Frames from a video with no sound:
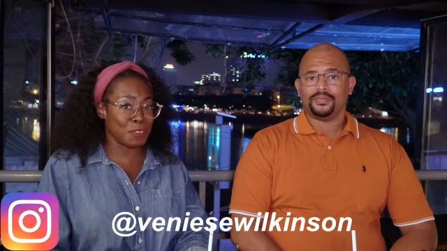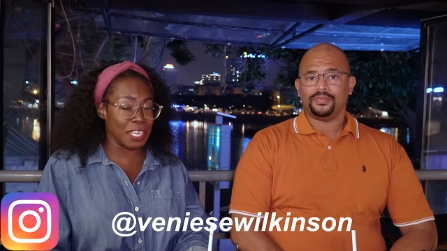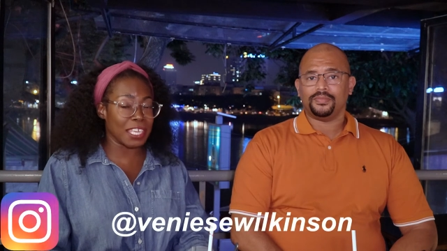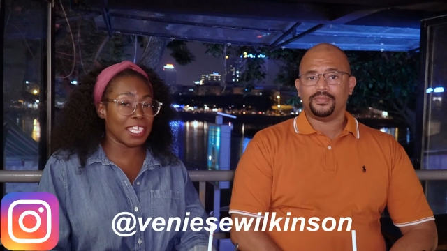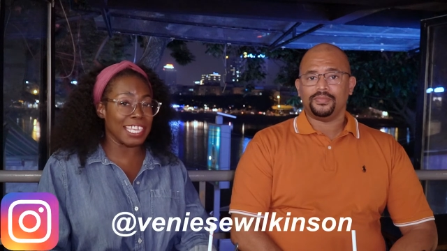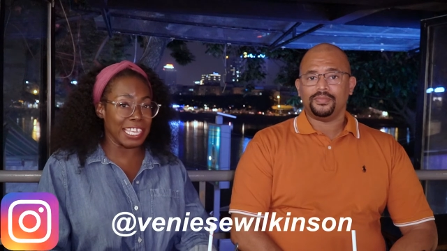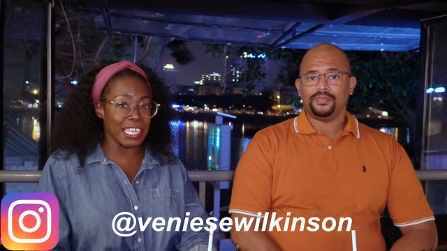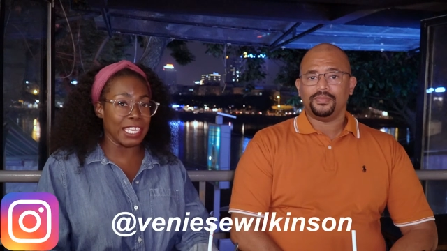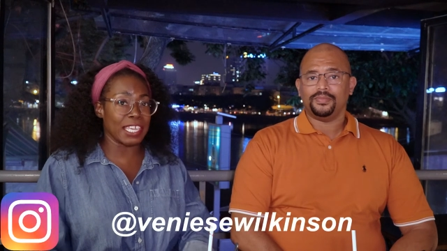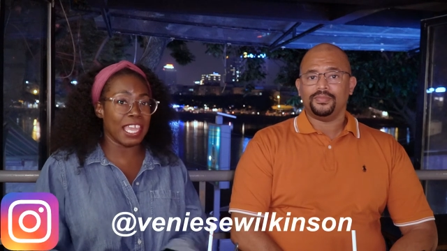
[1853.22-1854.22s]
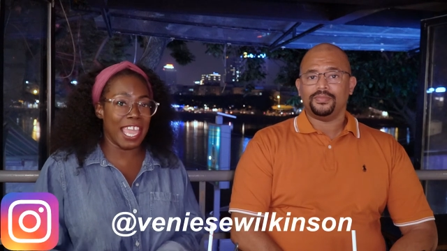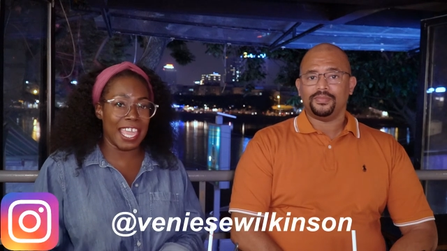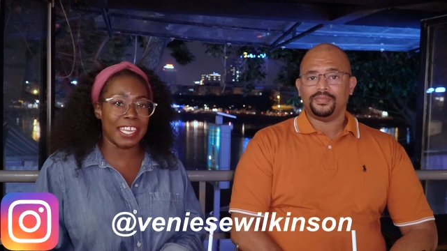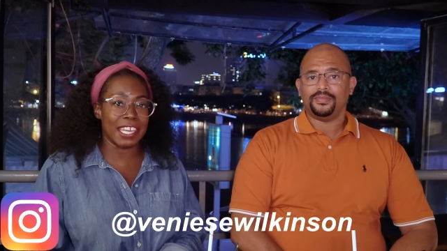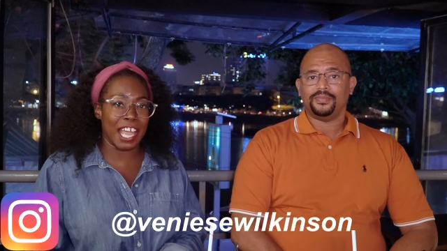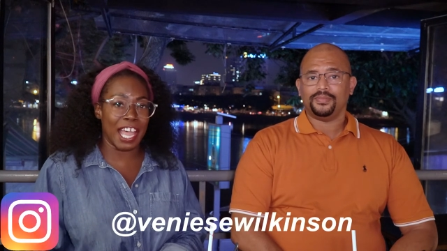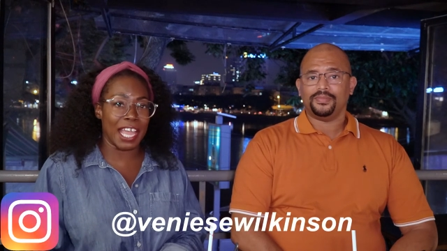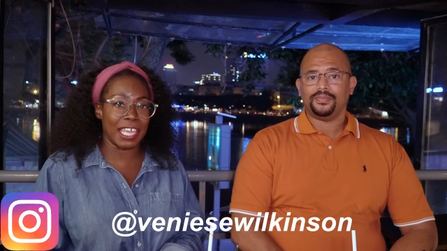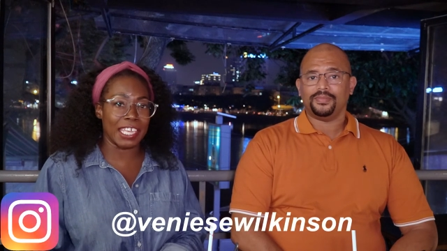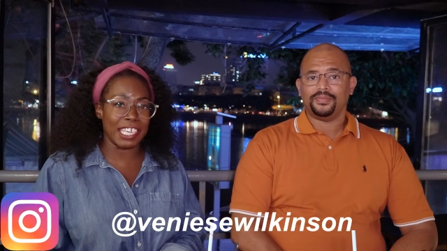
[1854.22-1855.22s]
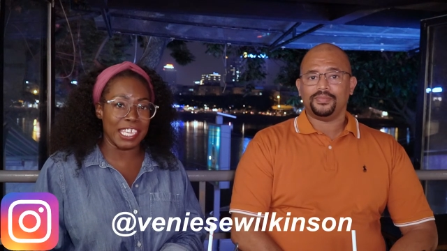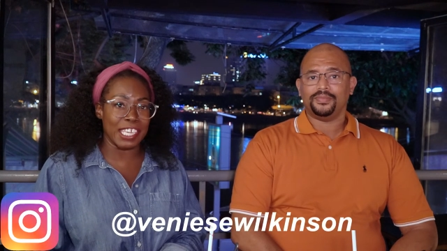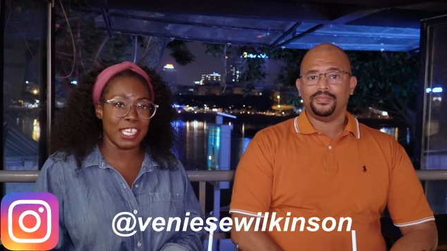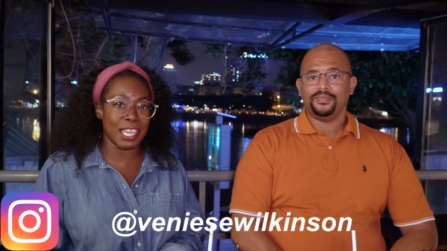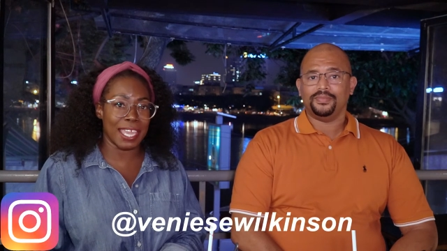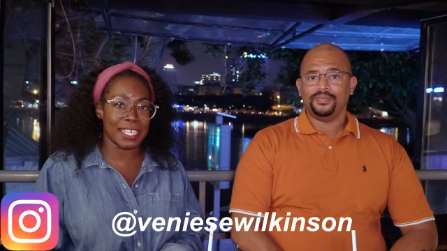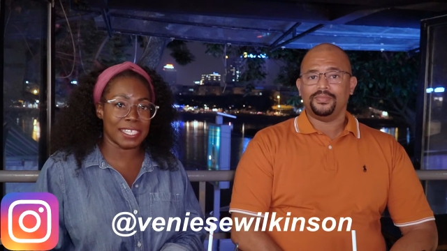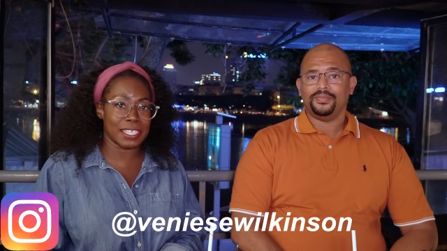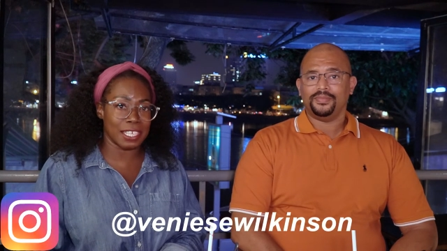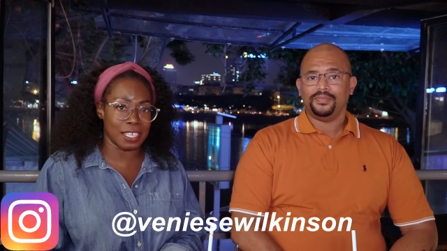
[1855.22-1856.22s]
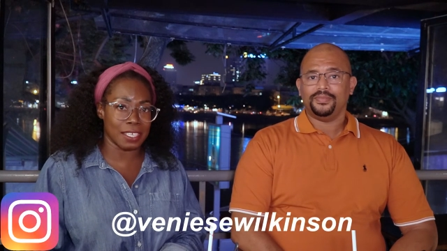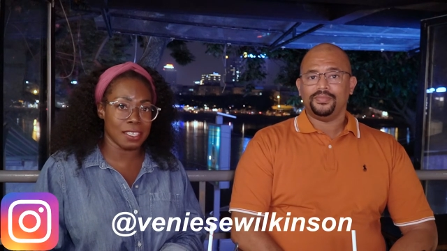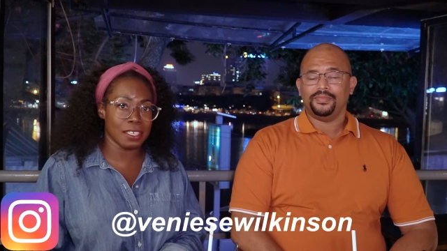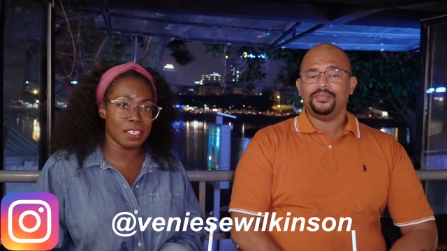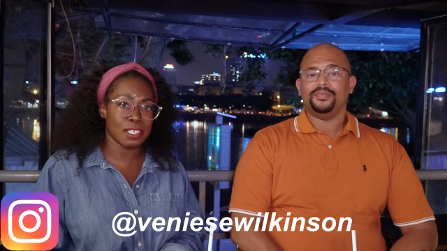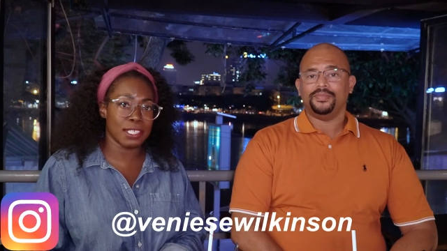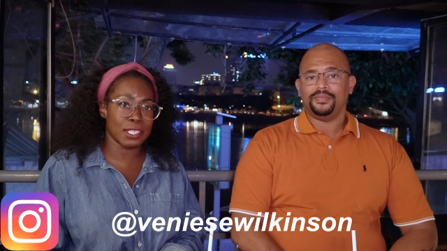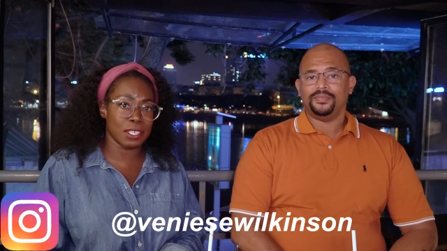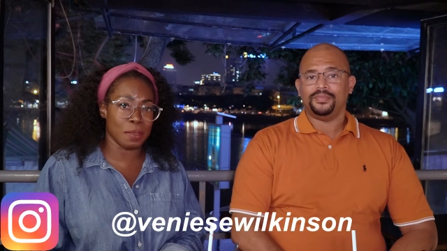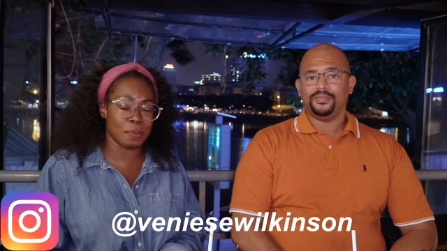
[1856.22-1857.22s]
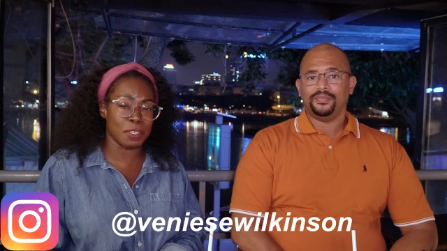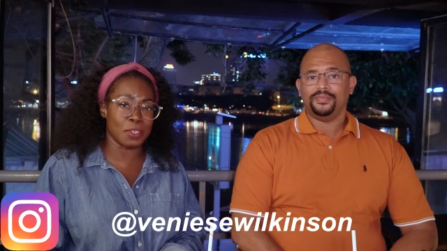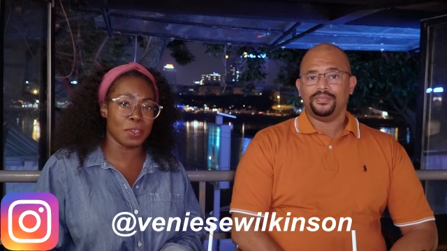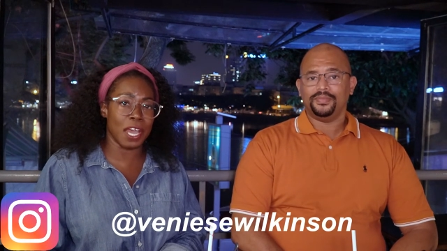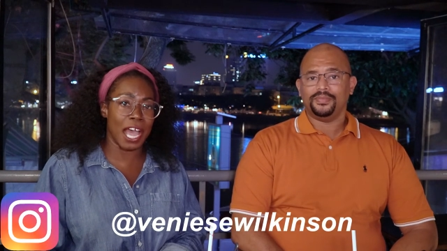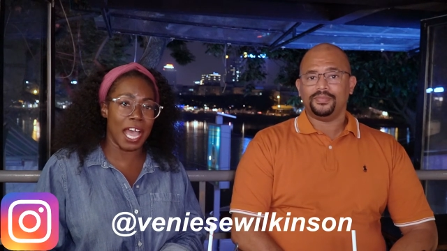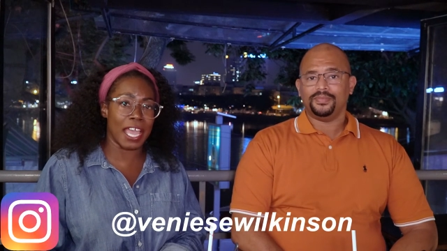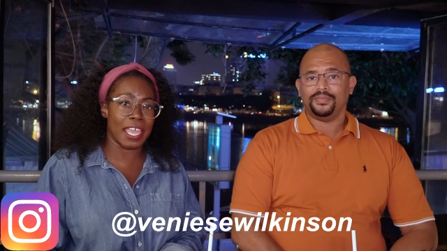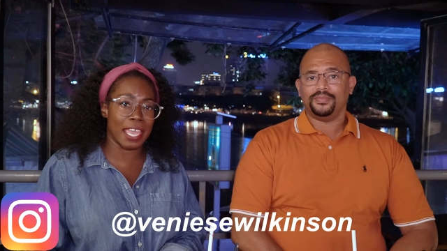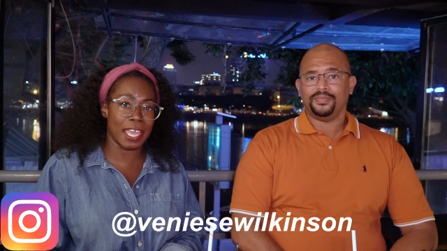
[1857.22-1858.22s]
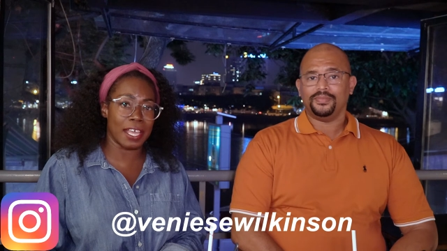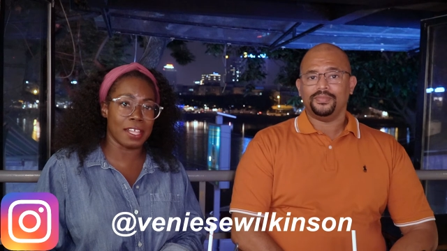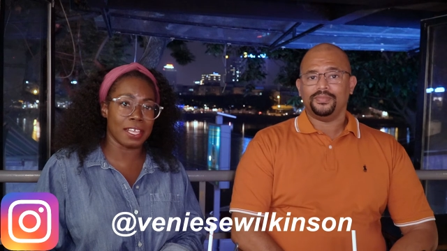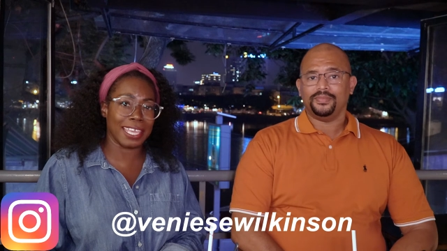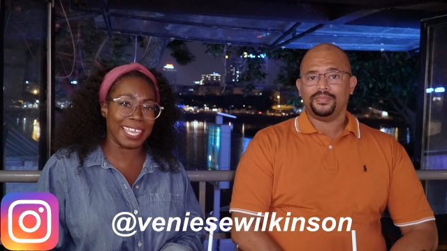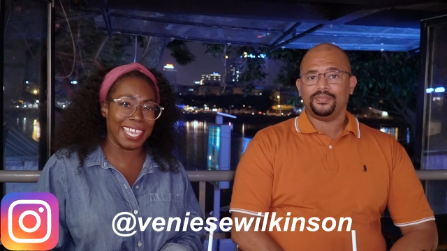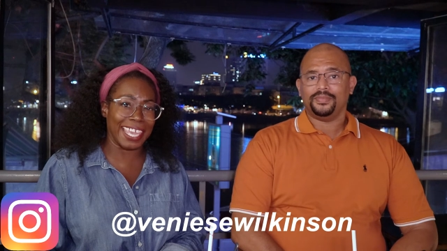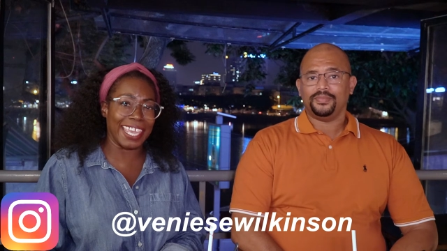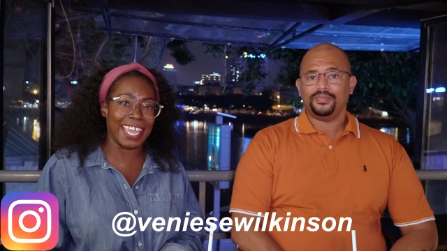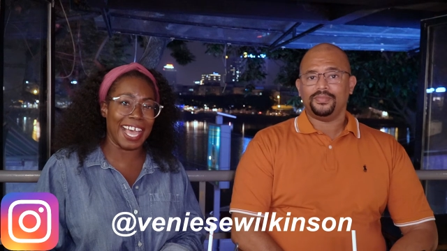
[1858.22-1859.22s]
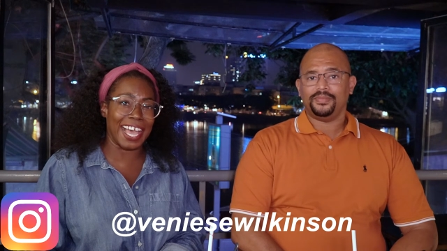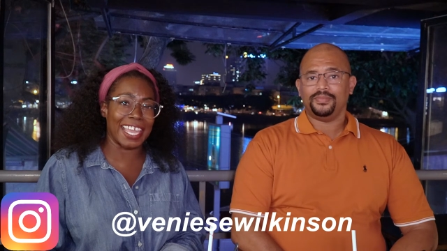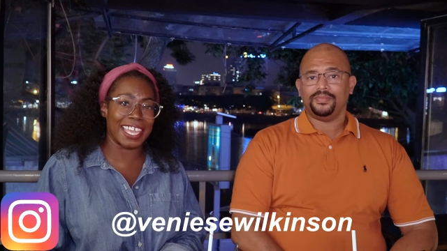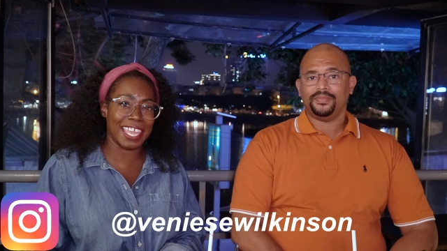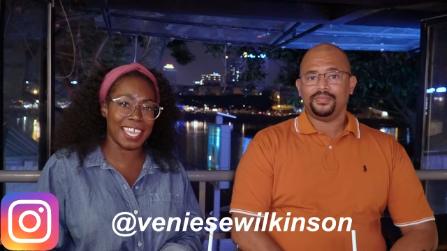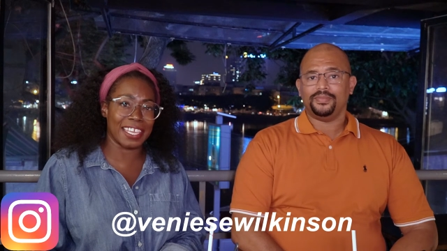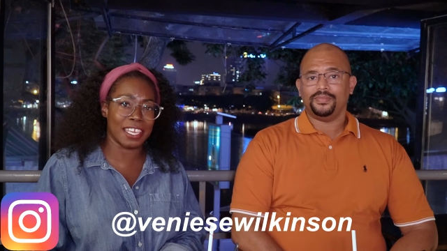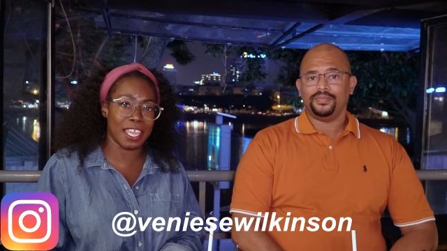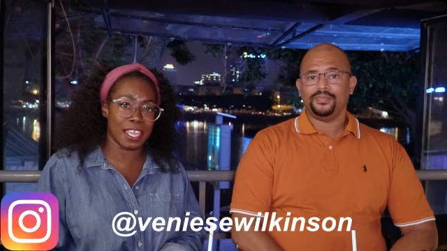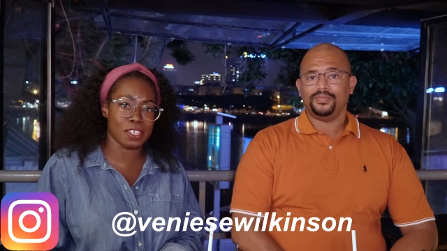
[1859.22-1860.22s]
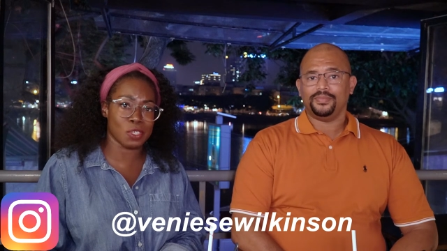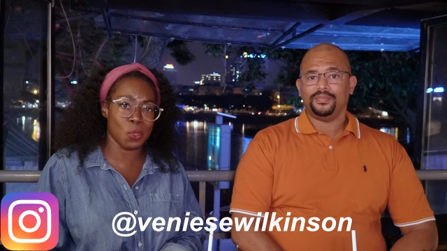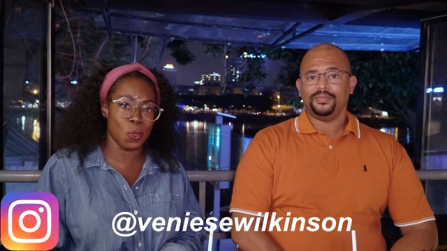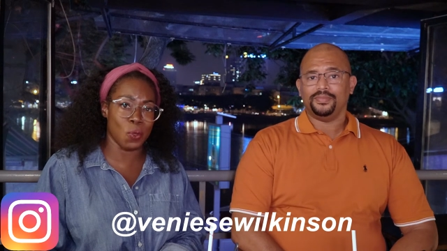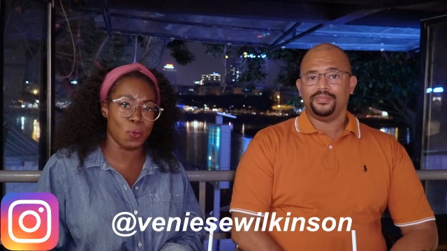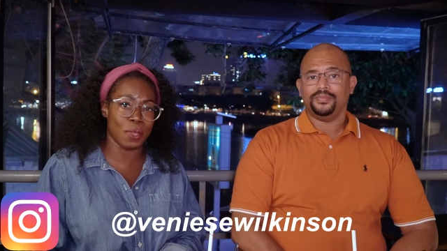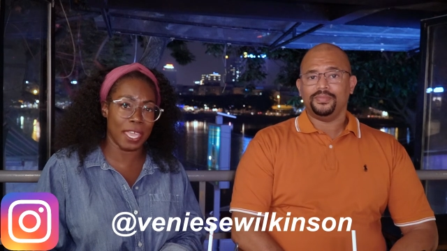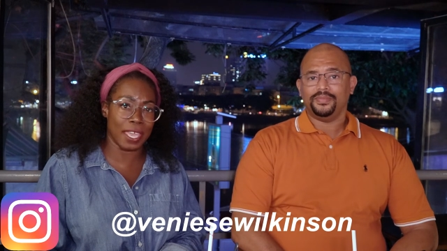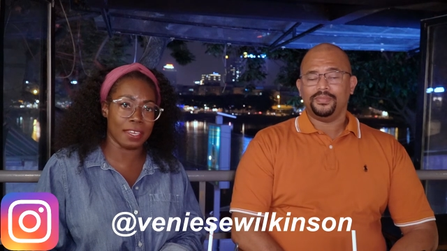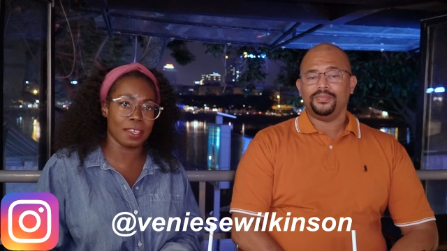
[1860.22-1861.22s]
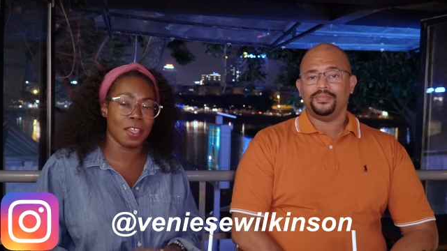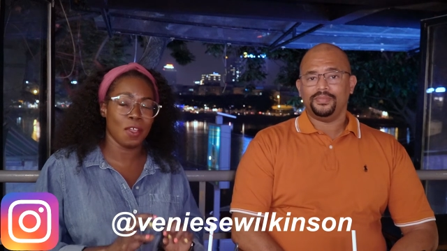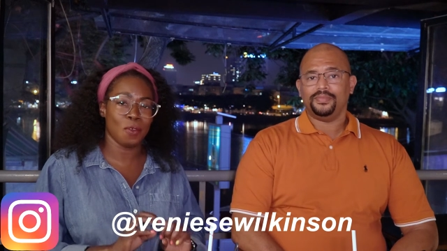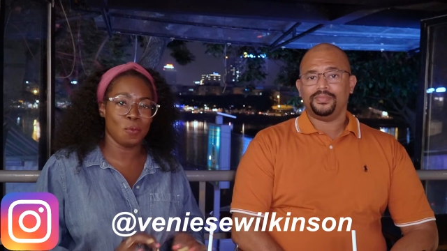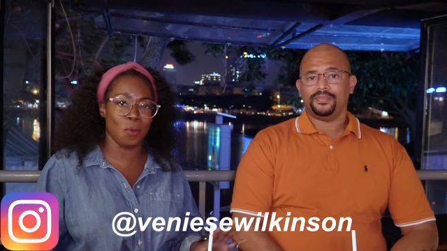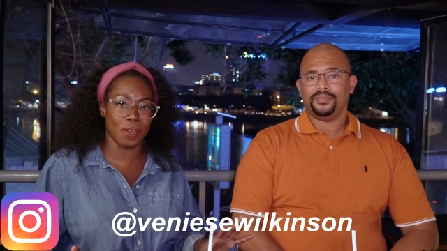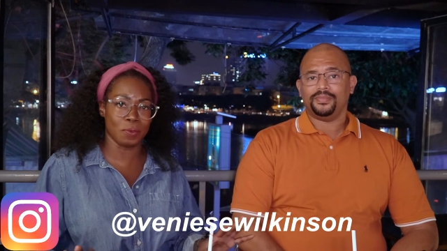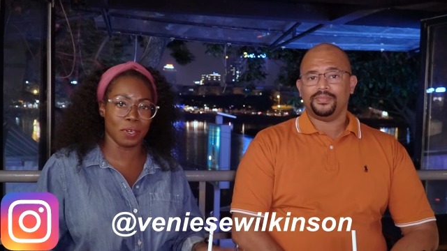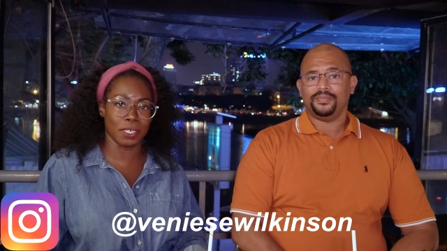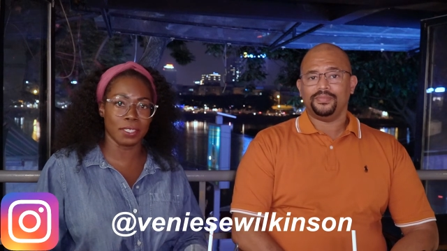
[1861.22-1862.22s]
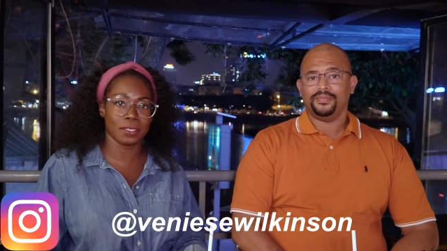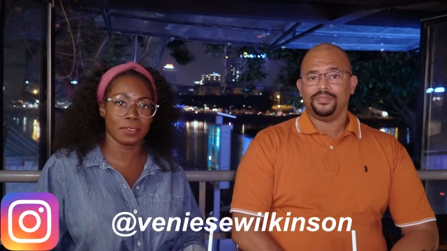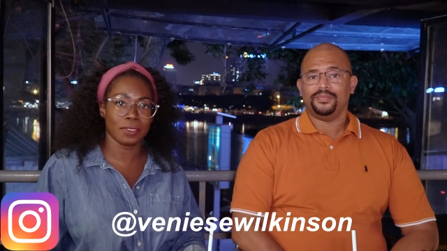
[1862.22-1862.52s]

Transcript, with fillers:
Speaker 1: V E N I E S E W I L K I N S O N, one word.